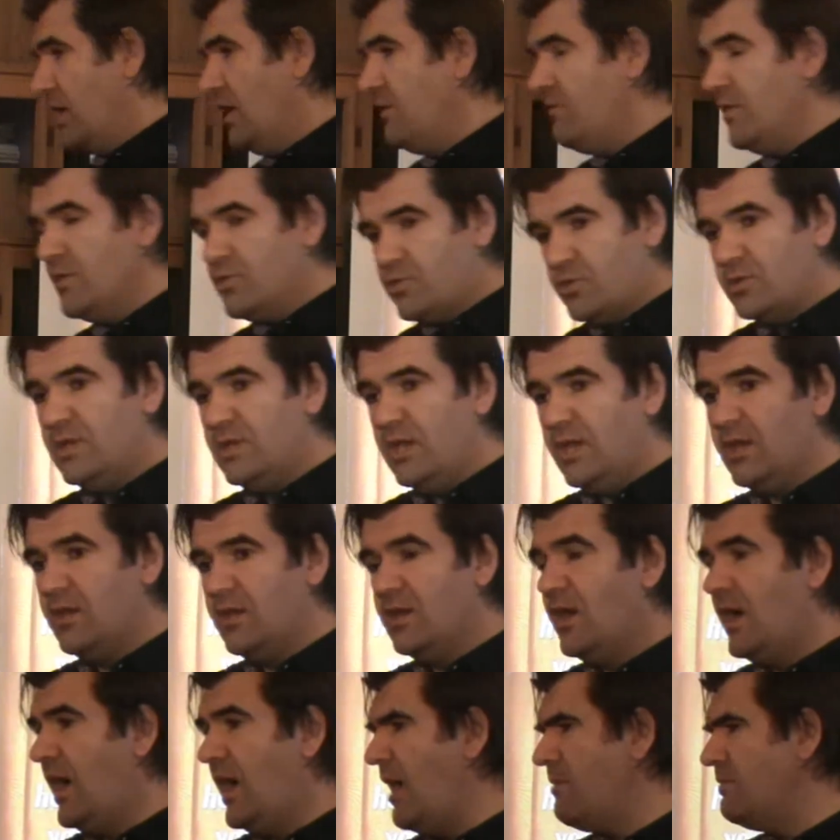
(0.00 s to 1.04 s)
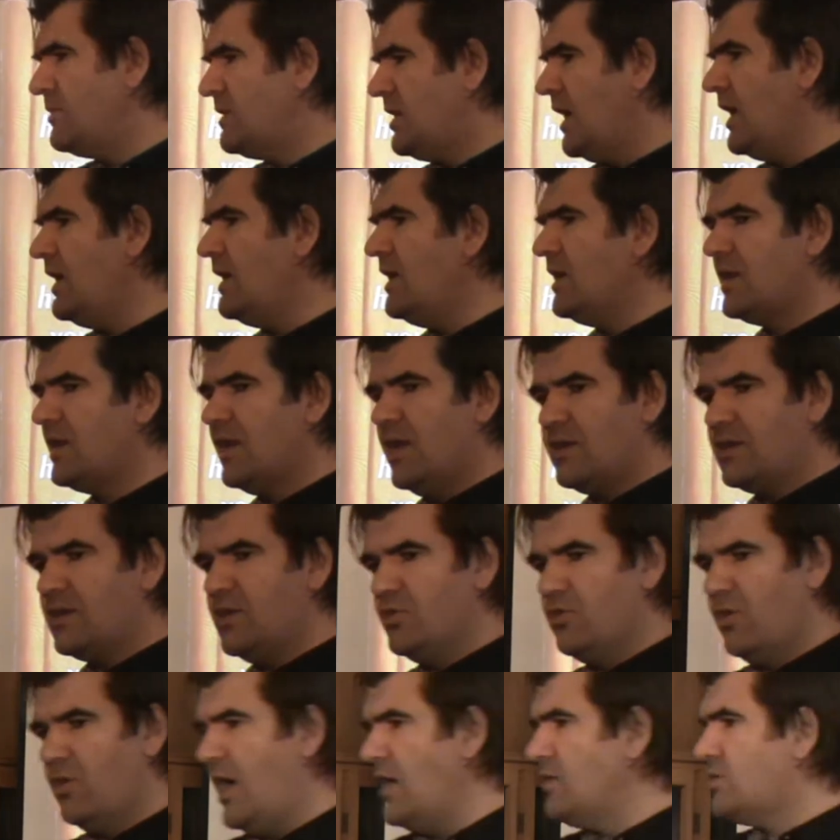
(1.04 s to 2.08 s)
even today, I'm telling, like,
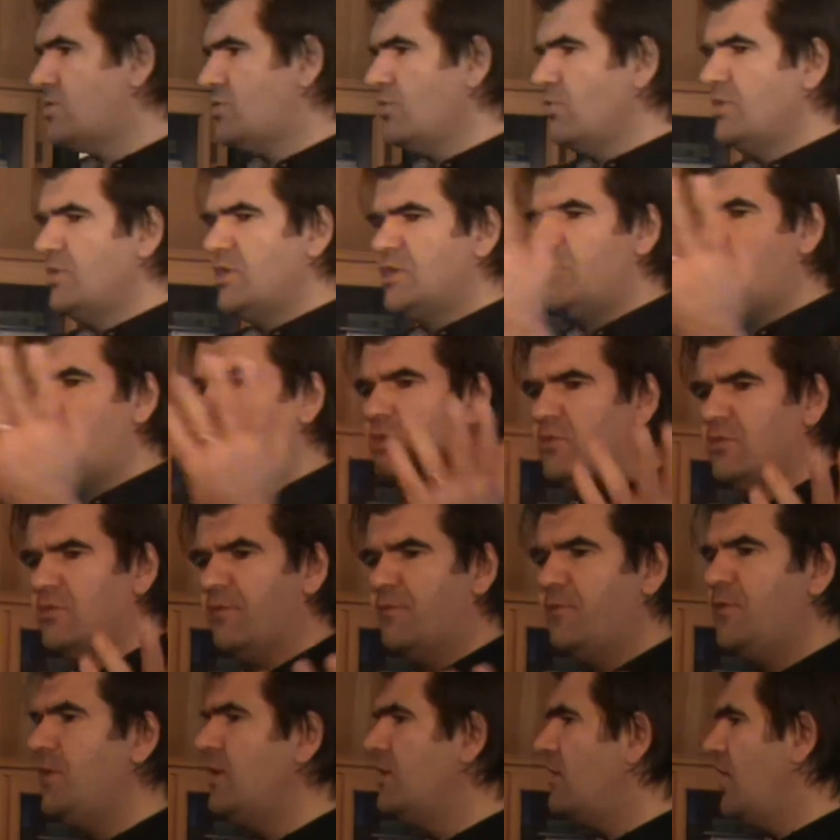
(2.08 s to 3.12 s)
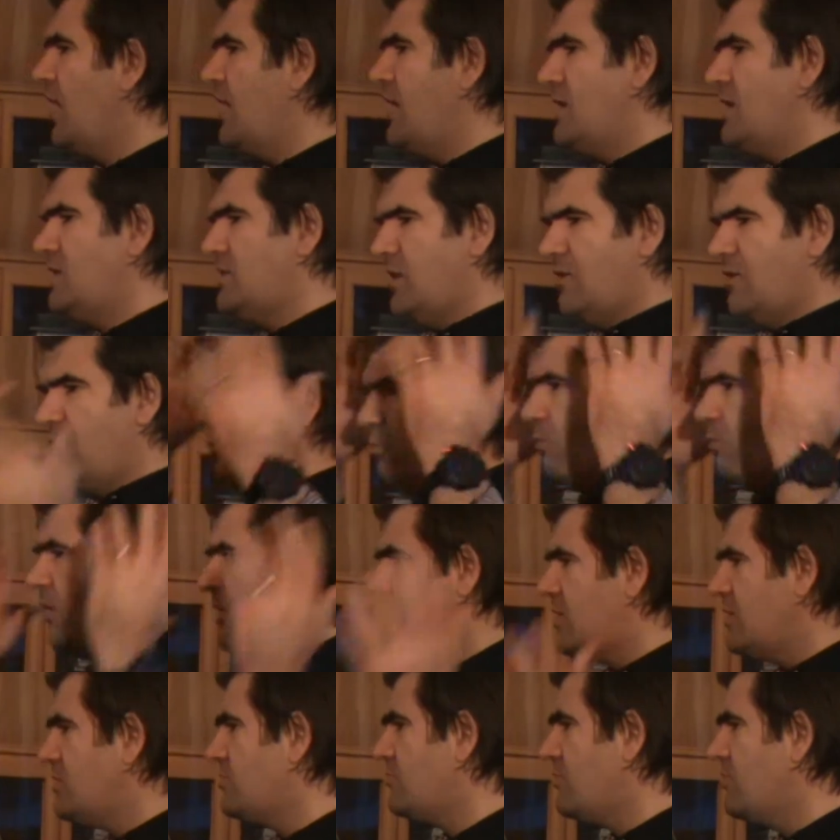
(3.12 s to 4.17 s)
you know, I saw the spirit of fear and I said,
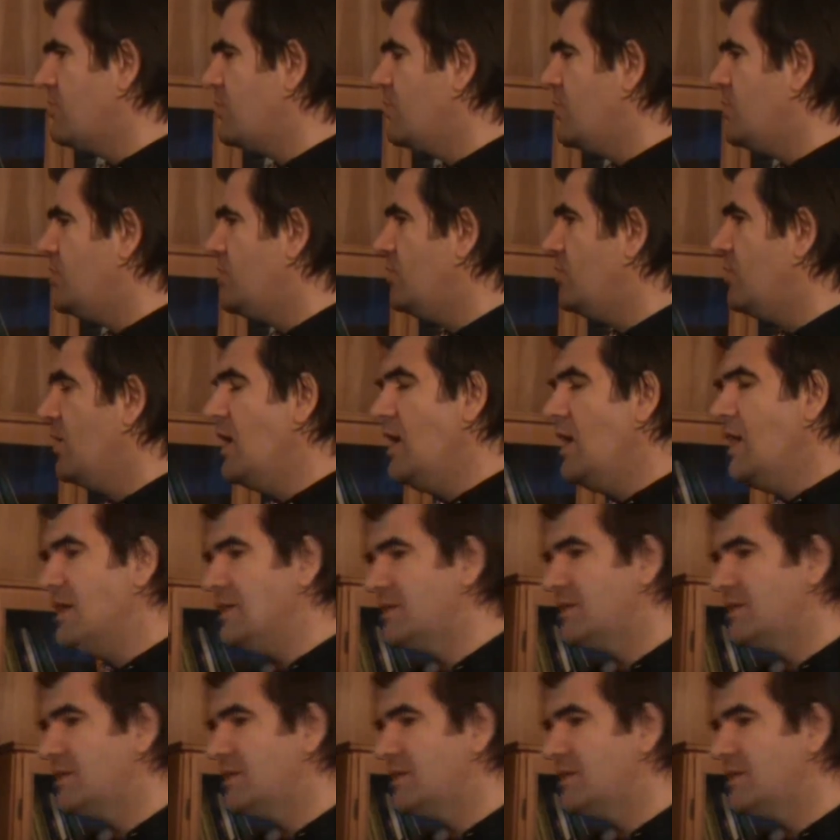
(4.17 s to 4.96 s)
what is wrong with you?